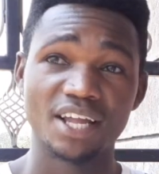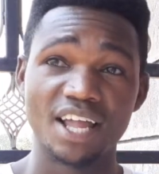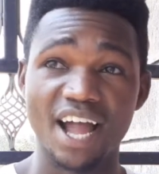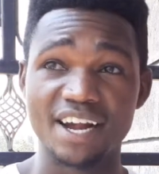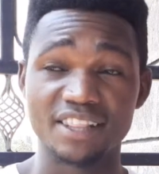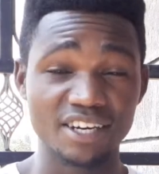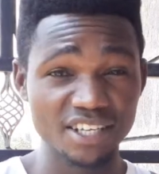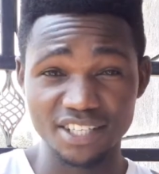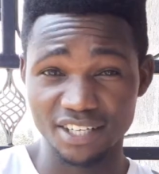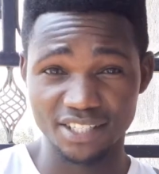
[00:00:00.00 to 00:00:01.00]
and the
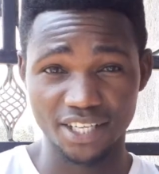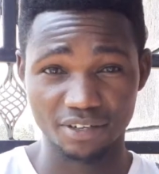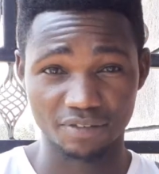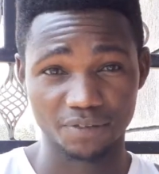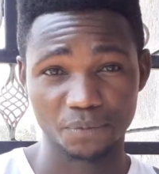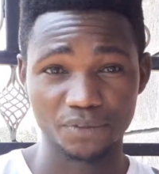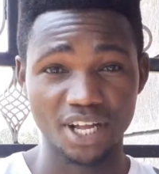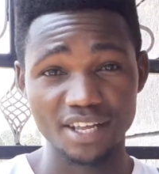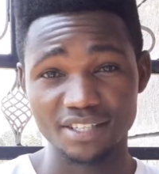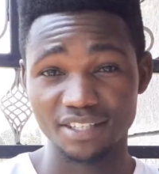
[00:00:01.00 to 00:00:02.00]
nature itself has